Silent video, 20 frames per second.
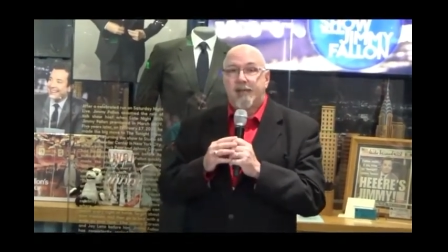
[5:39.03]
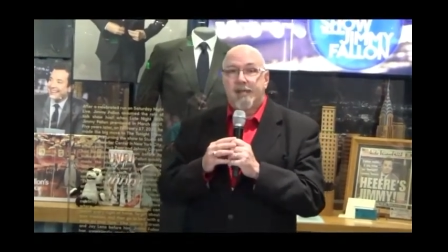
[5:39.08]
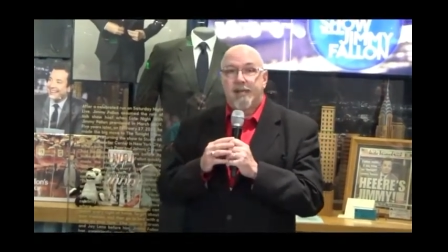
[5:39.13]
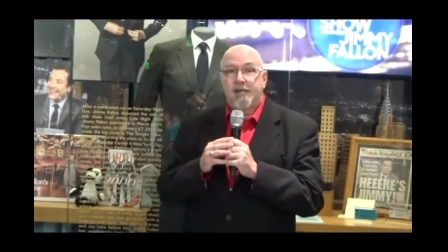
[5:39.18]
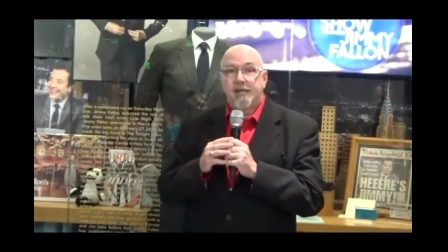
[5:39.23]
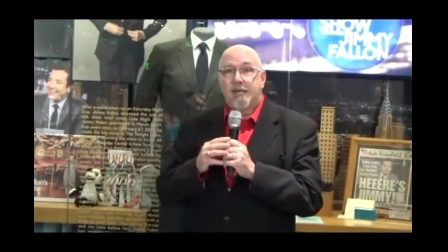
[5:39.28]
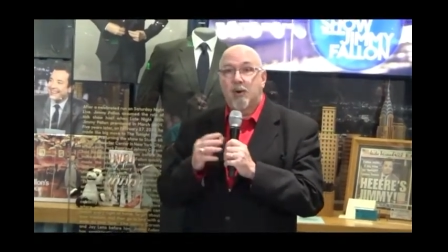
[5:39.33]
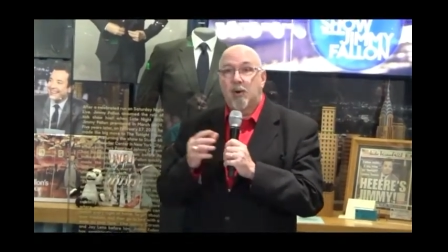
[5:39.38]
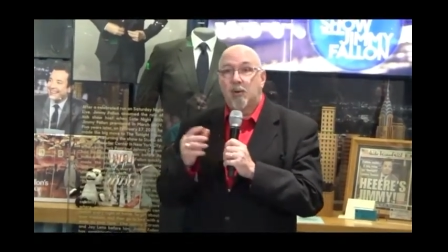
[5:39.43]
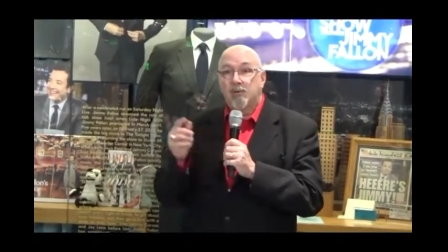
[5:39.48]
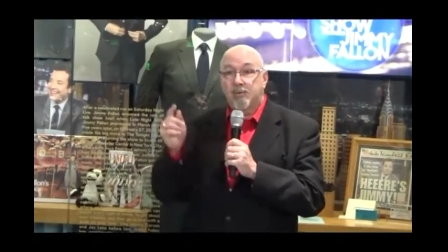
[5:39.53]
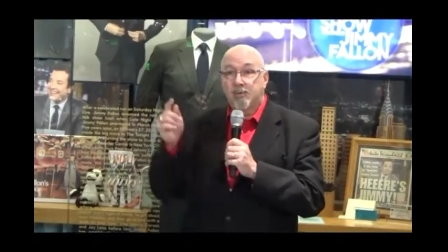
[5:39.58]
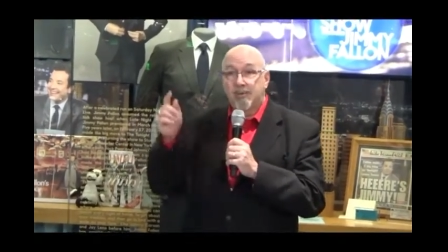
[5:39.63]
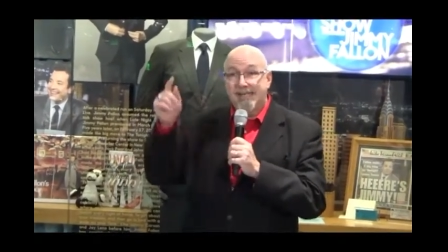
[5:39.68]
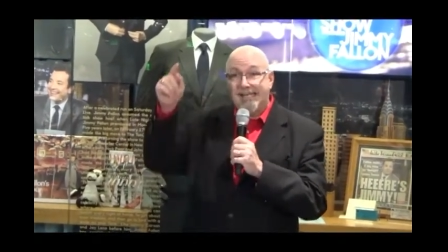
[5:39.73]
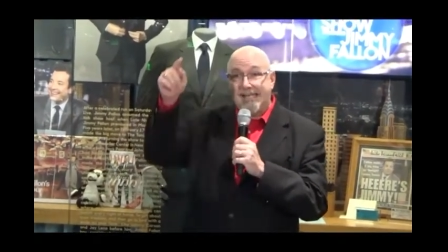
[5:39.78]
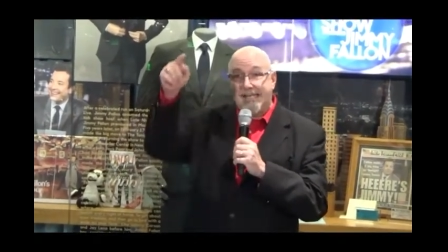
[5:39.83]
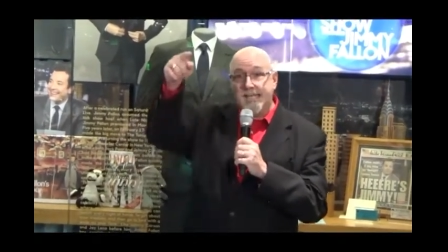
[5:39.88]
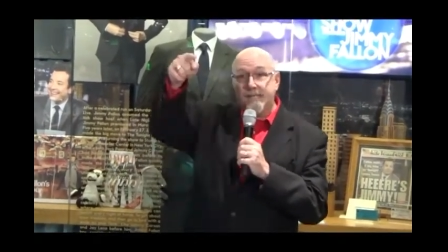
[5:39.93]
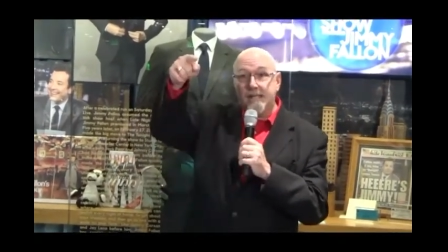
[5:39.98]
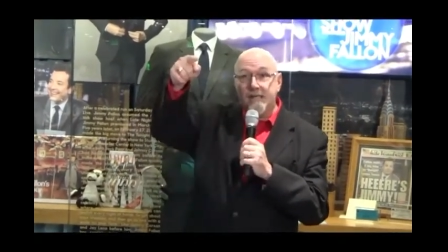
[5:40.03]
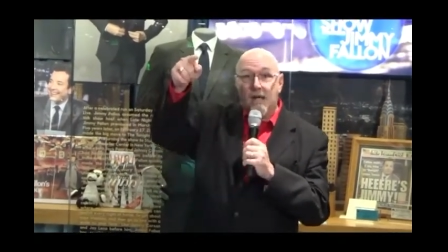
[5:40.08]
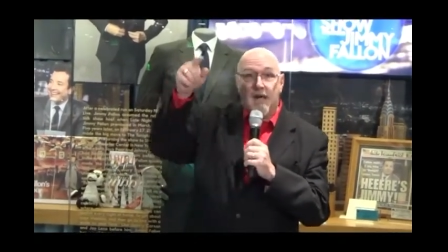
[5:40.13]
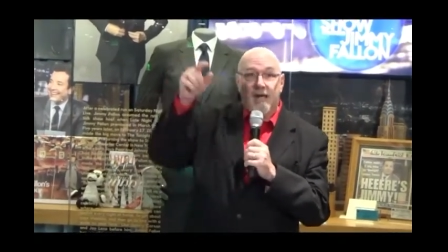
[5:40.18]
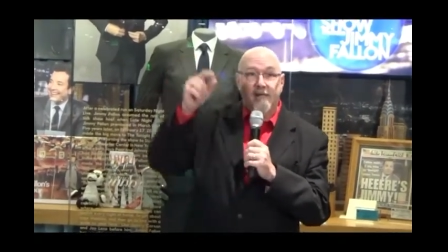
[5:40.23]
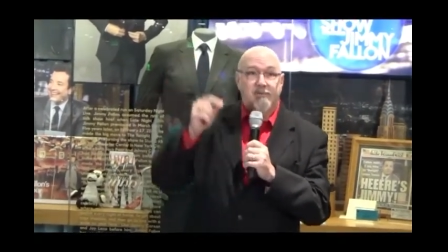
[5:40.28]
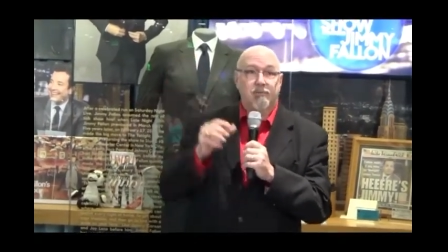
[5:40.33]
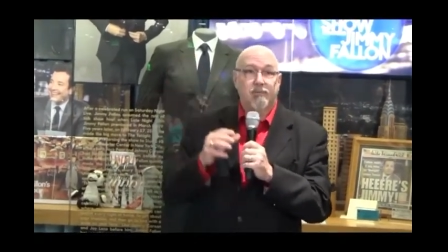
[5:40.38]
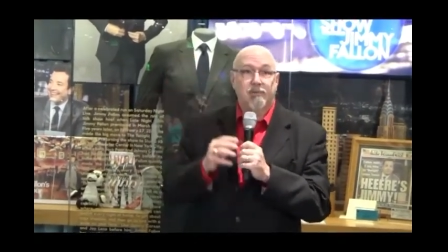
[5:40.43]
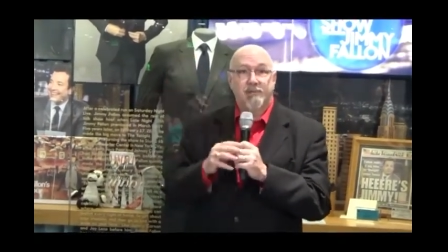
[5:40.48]
They can go to a
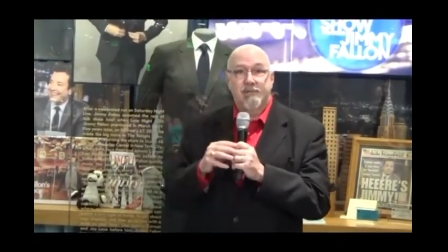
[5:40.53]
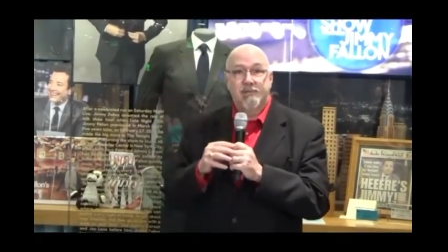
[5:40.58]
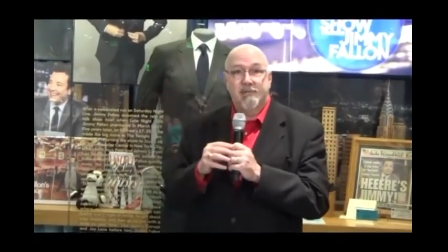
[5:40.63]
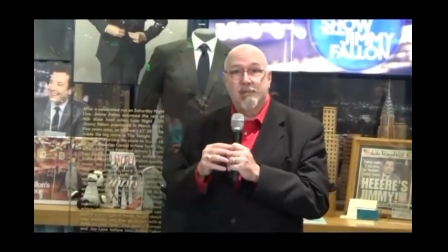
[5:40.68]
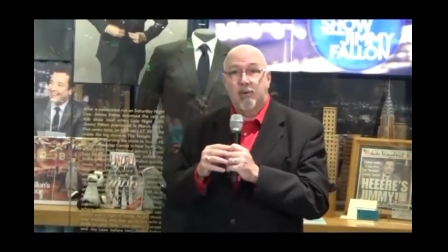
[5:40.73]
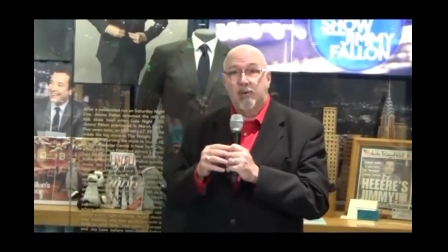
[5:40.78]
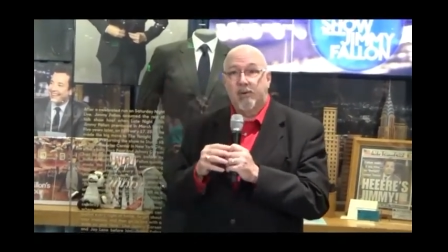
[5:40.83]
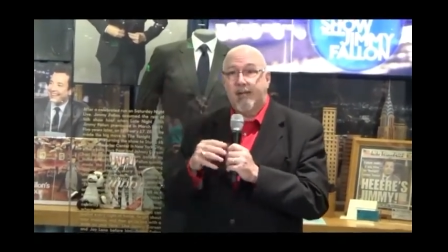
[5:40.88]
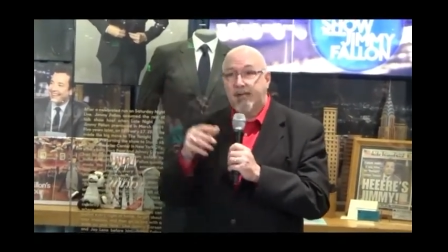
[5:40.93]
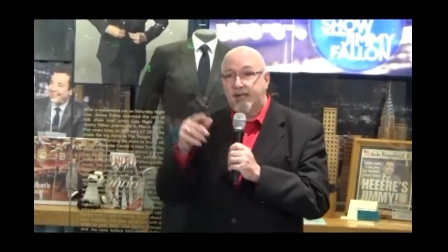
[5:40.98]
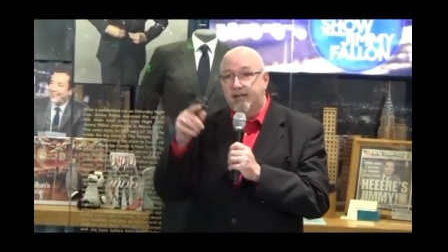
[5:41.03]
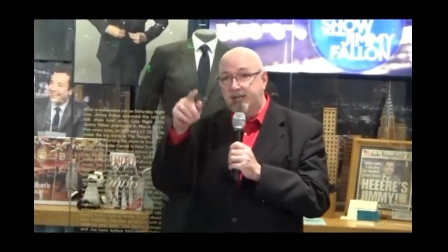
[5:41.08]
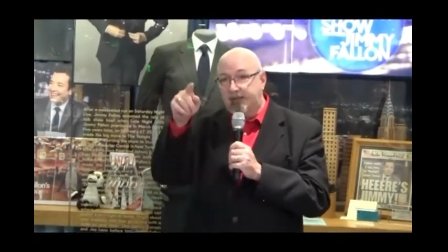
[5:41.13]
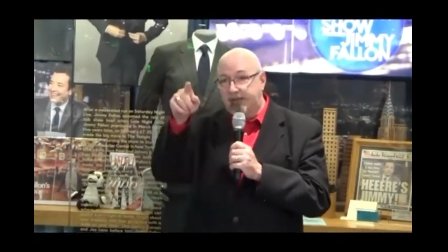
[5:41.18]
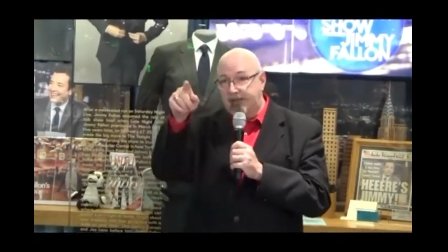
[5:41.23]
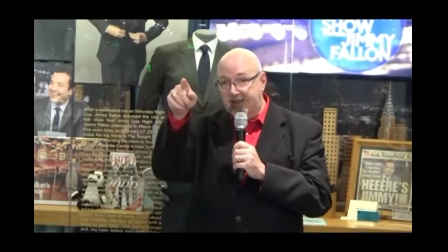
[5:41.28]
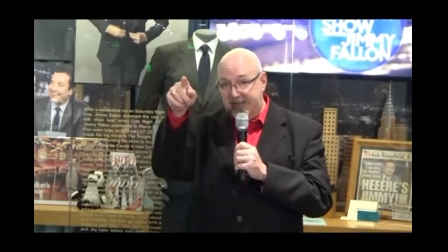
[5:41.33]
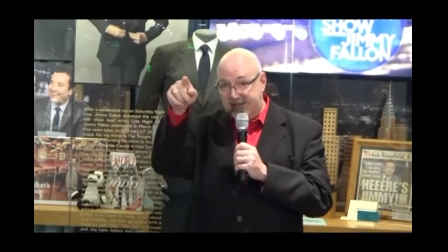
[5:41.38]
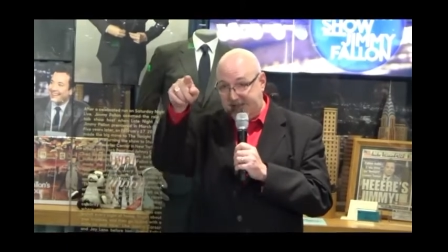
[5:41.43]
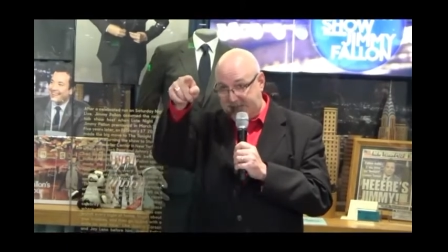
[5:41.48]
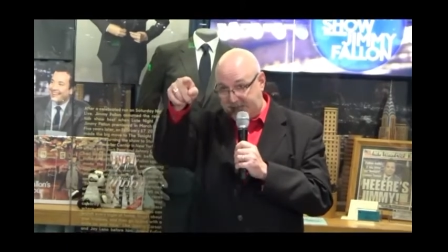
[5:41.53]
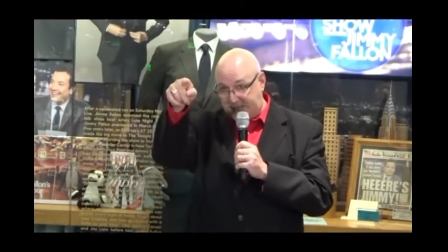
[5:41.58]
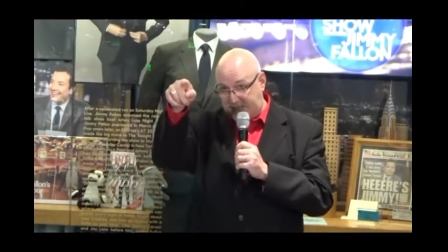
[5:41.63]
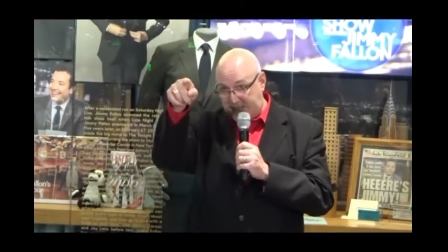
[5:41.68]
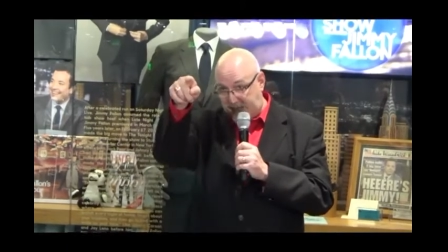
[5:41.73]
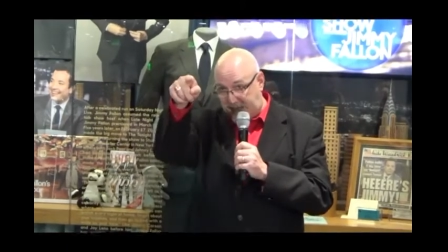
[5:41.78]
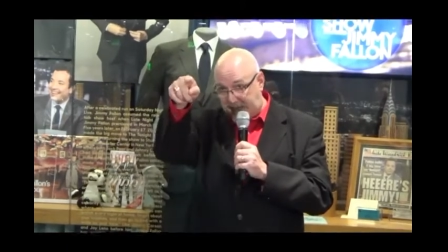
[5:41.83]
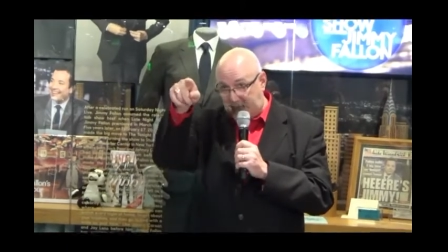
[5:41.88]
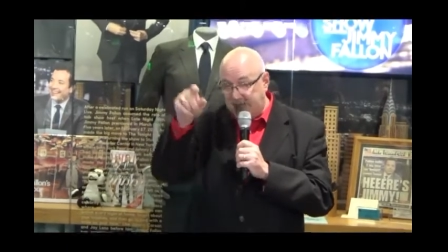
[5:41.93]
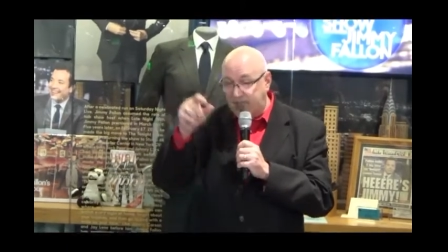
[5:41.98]
kiosk, which is located just
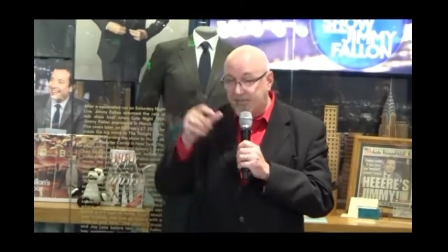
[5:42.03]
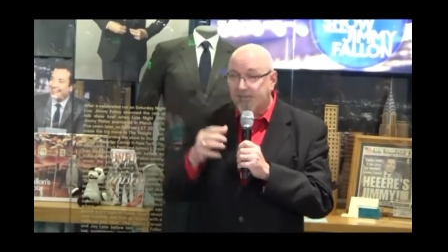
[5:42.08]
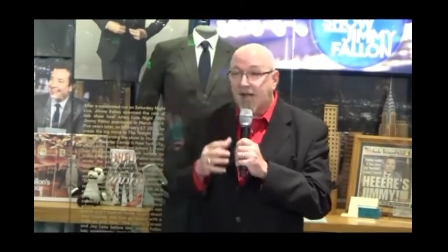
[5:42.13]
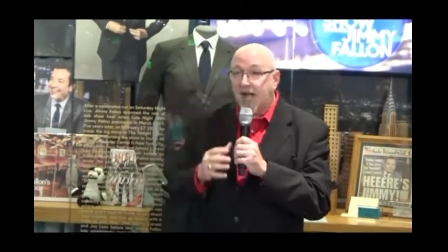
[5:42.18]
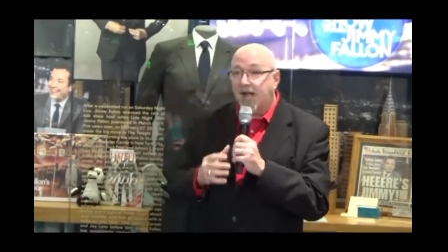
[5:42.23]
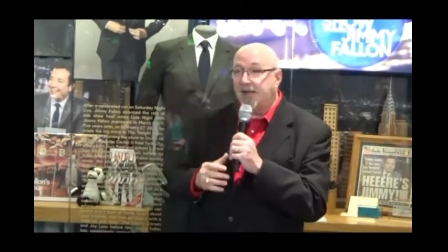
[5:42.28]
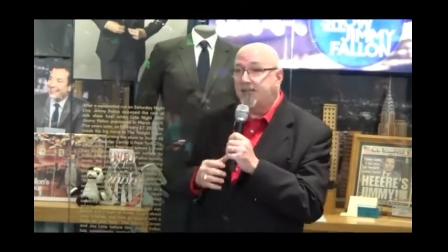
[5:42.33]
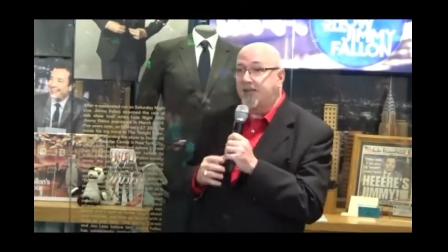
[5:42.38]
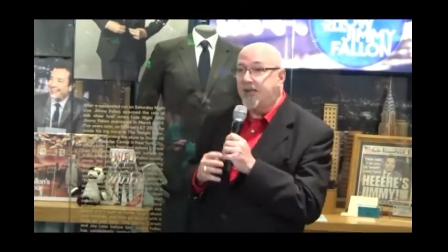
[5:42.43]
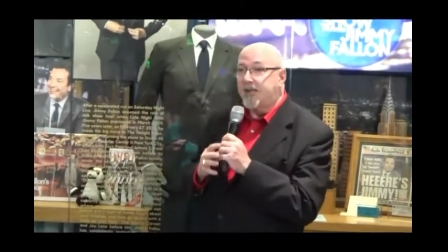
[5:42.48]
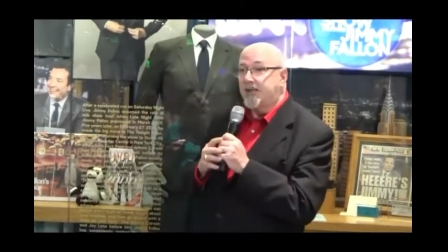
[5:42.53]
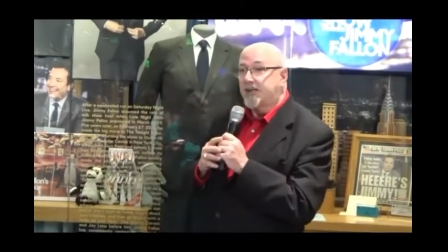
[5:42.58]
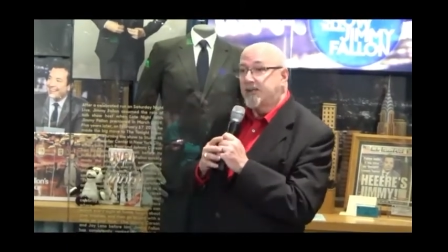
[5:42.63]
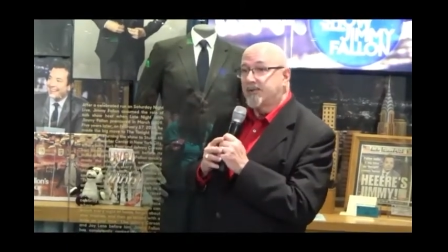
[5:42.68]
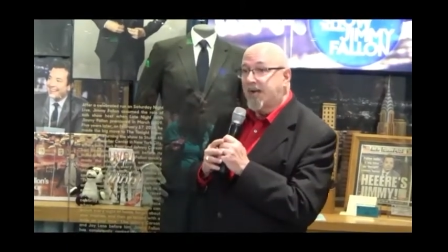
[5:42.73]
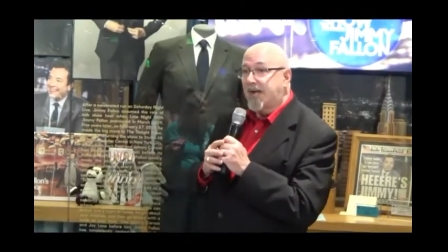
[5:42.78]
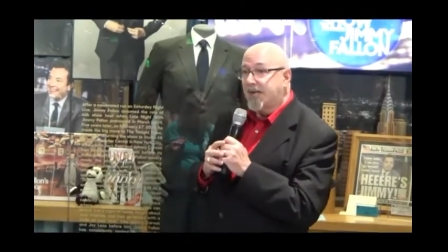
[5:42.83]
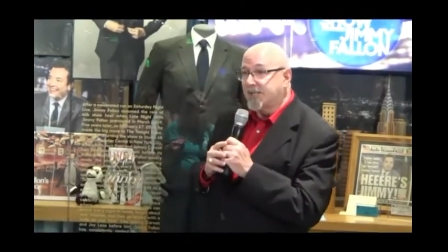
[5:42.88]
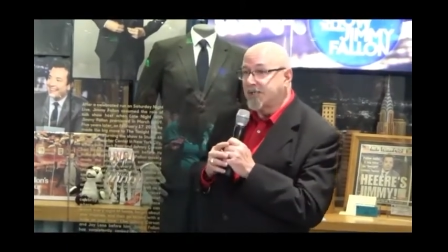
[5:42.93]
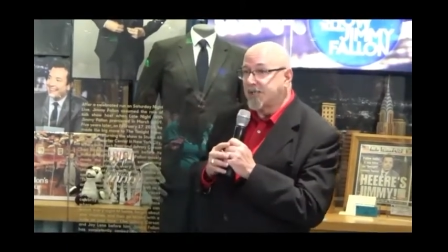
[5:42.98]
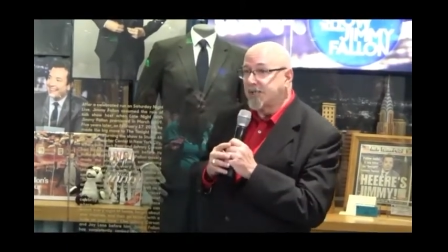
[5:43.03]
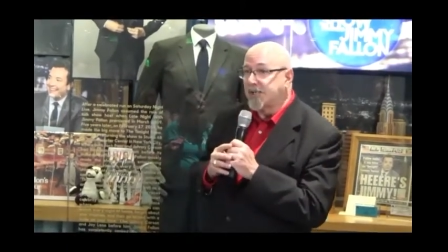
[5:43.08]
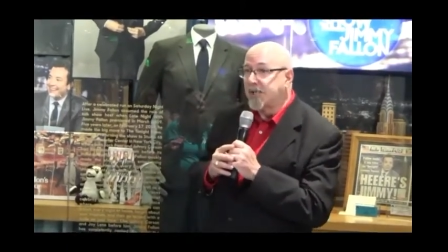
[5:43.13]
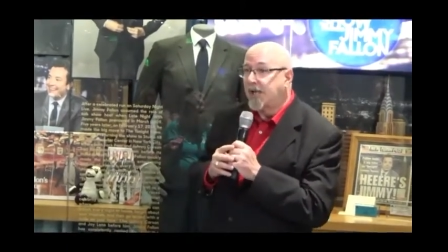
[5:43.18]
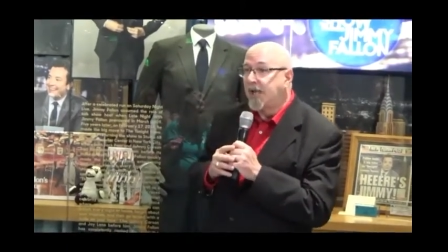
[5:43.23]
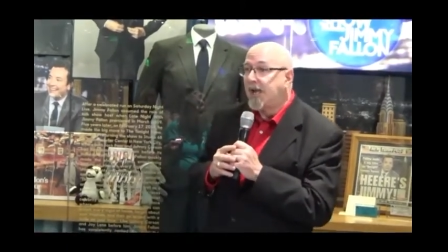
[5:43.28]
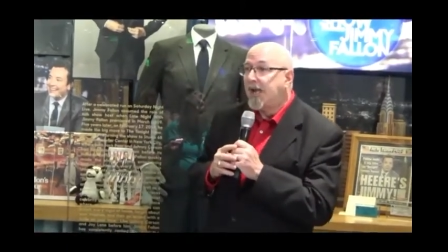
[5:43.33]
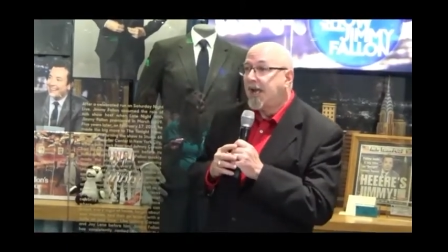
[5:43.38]
outside the attraction,